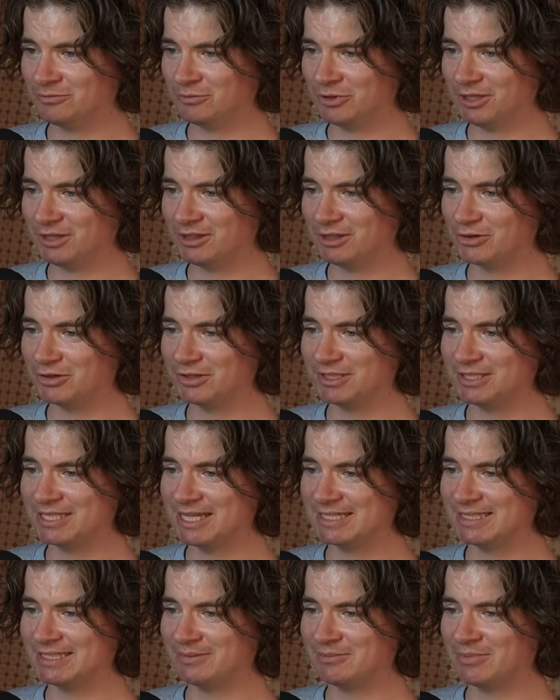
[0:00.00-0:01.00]
really thoroughly
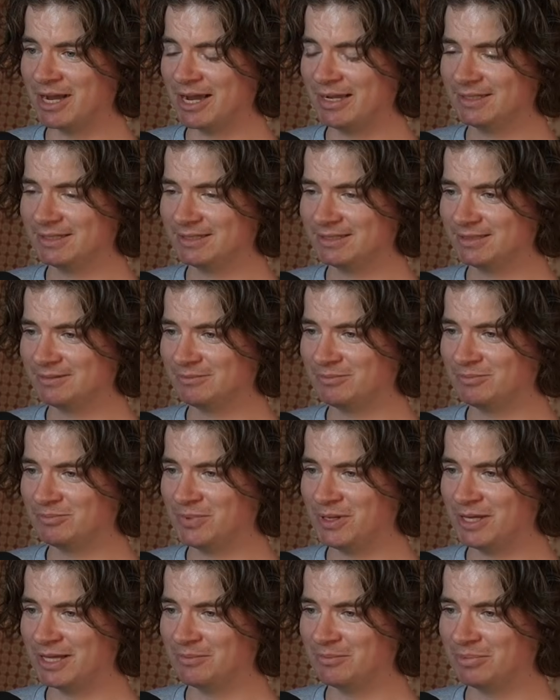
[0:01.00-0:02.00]
testing bikes,
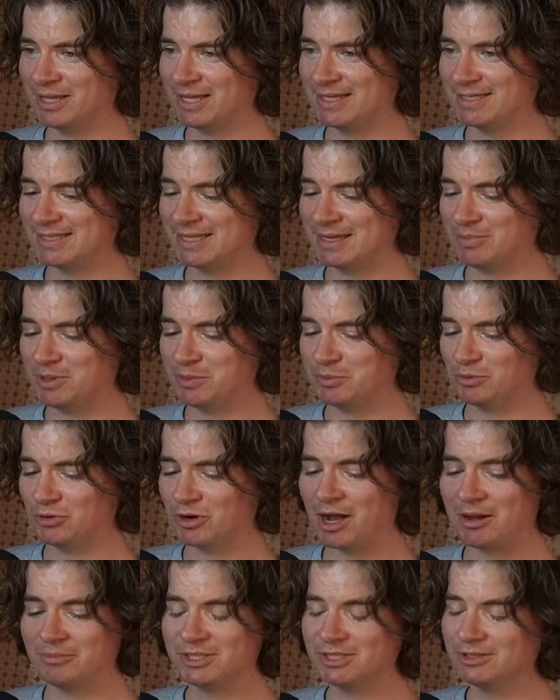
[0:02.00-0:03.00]
being a place that people
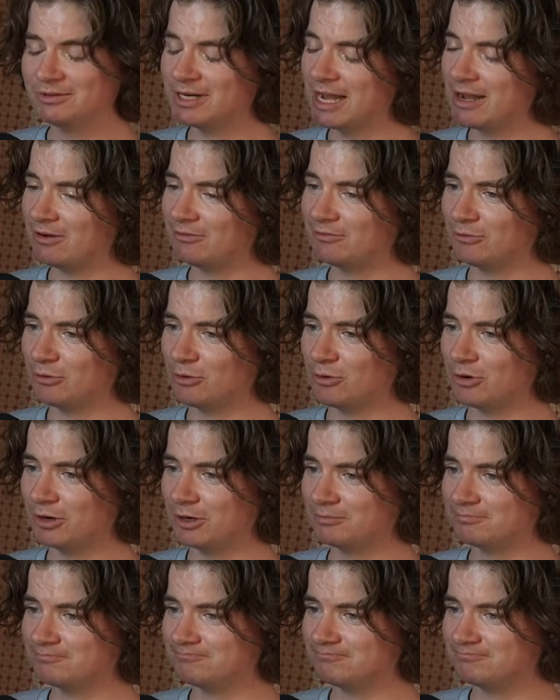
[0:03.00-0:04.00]
come to now
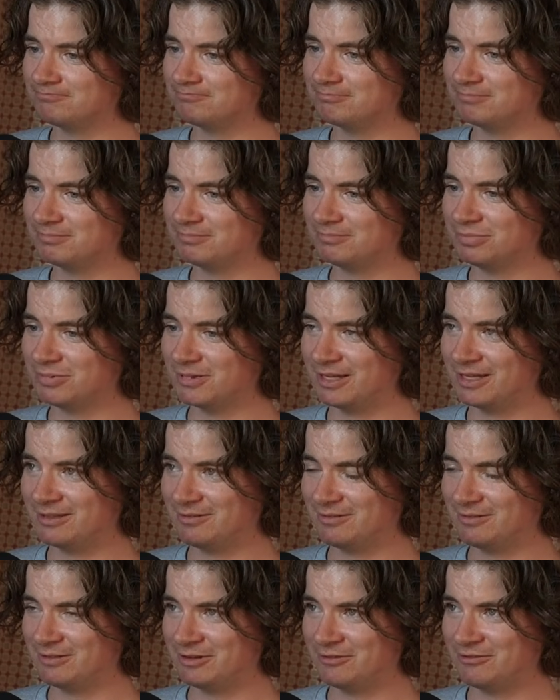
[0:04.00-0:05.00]
for
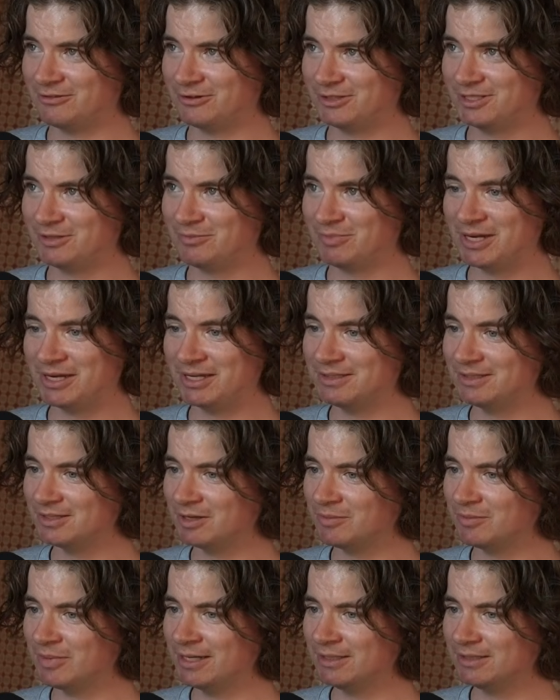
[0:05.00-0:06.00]
like their first opinions
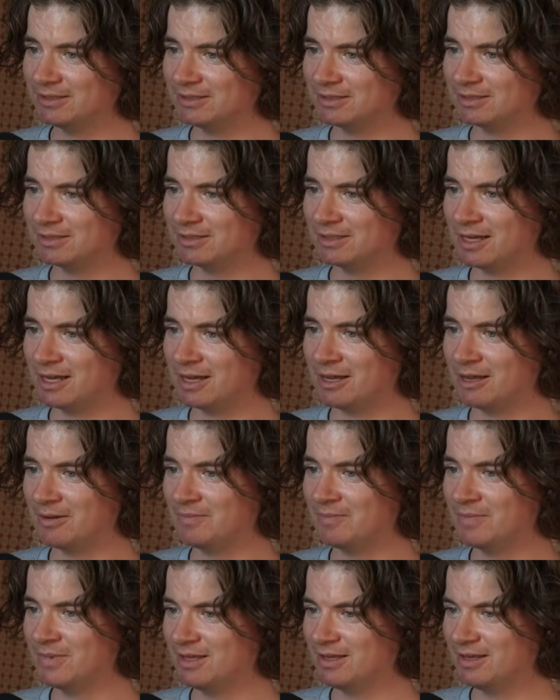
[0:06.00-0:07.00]
on bikes,
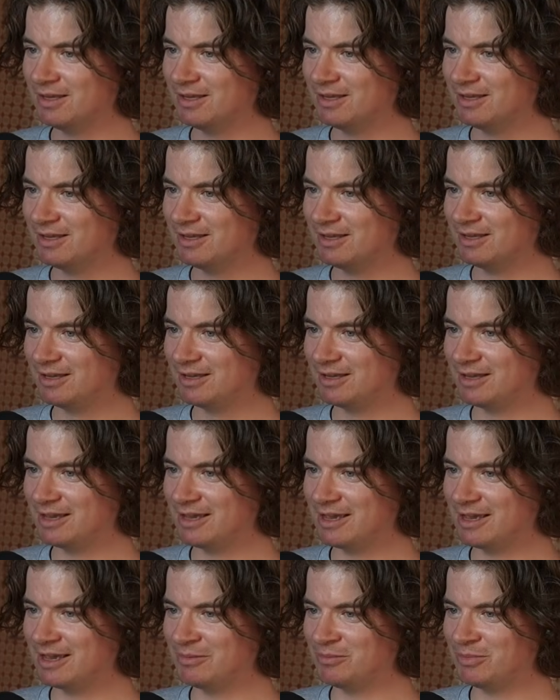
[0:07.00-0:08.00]
and
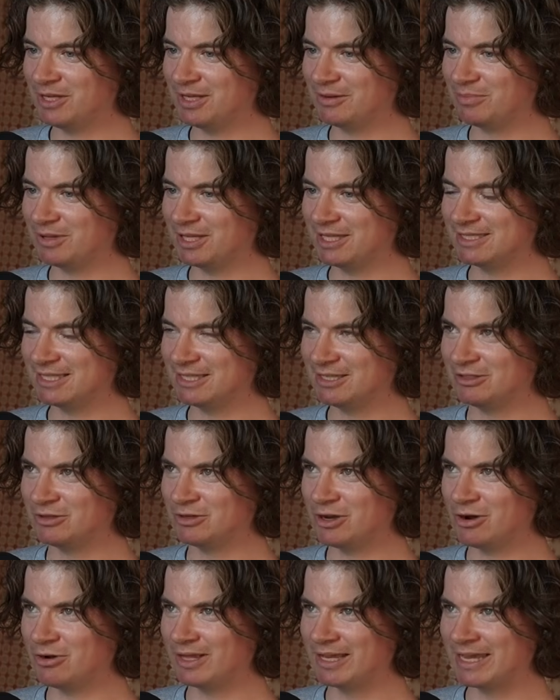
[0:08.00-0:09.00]
being a place that
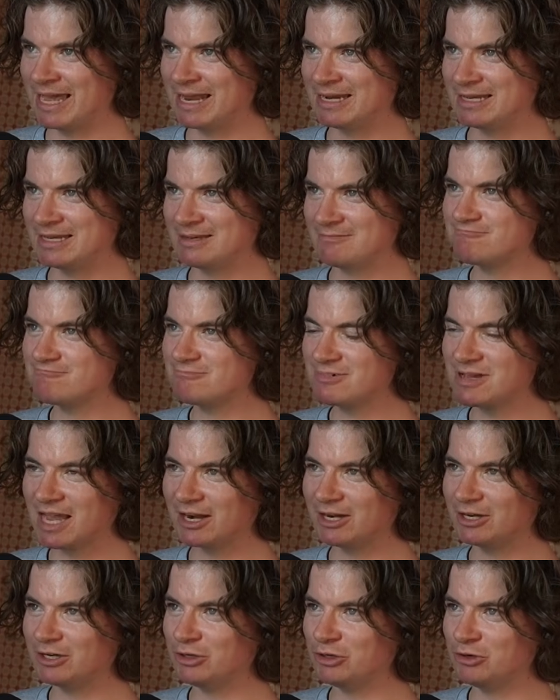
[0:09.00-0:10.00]
like any
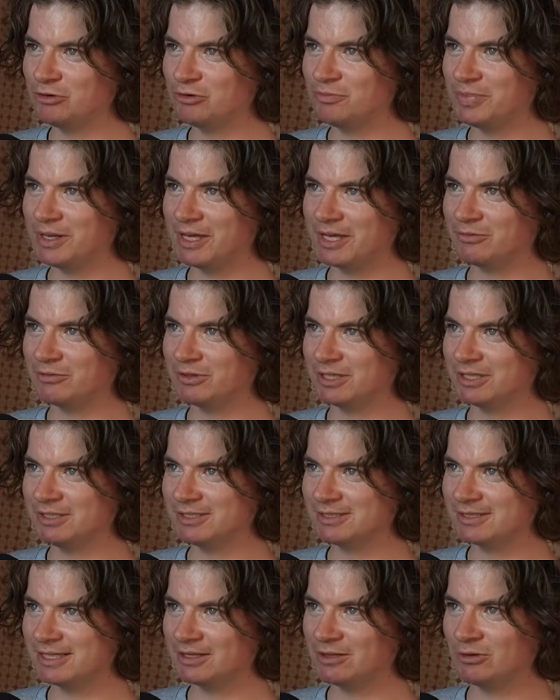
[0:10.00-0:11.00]
kind of new big
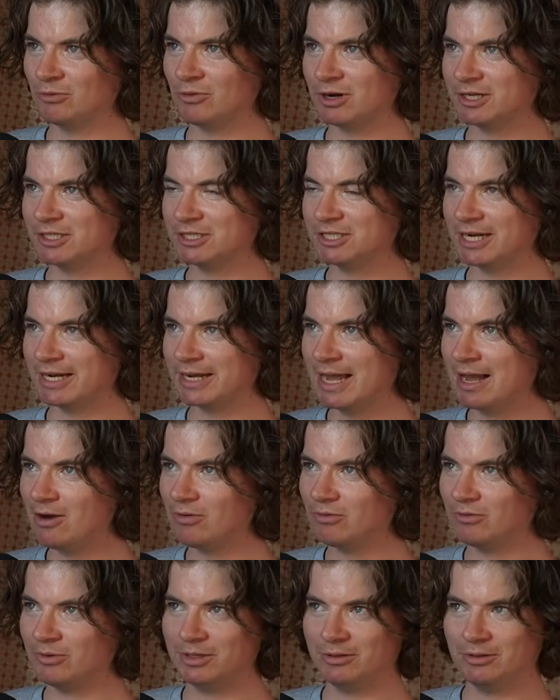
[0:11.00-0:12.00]
release that you want to check
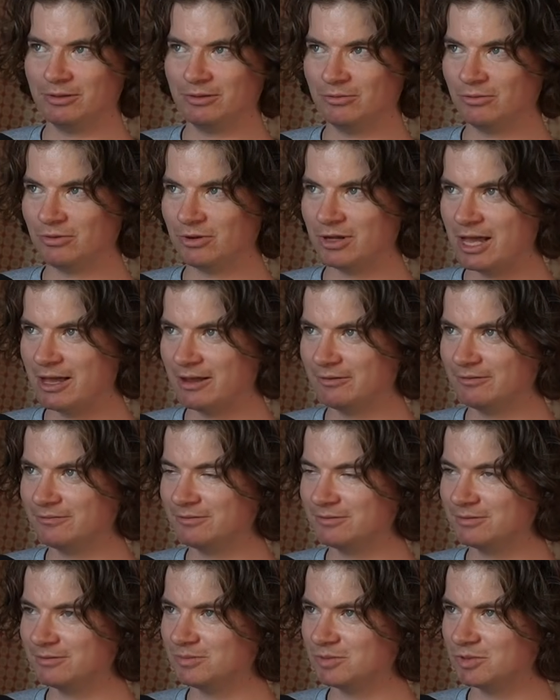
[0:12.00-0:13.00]
out, we will
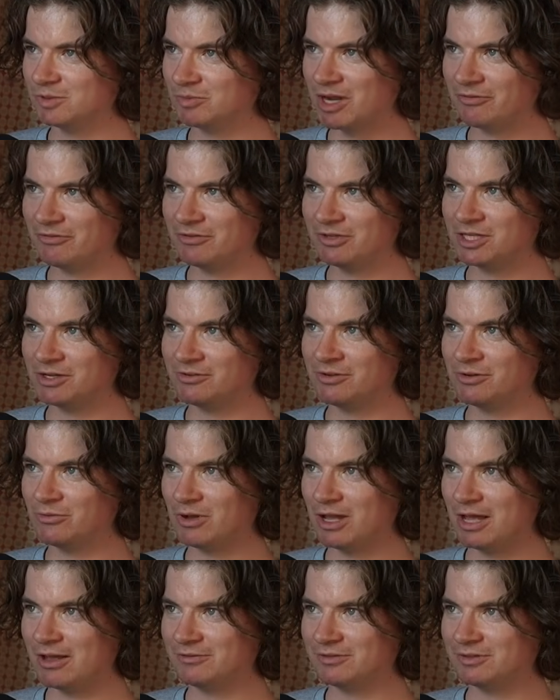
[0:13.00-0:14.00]
have some coverage of it.
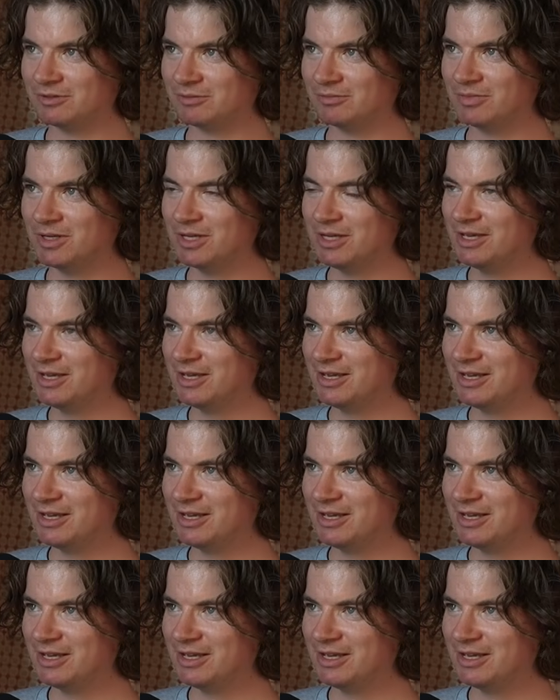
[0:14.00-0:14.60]
We'll have some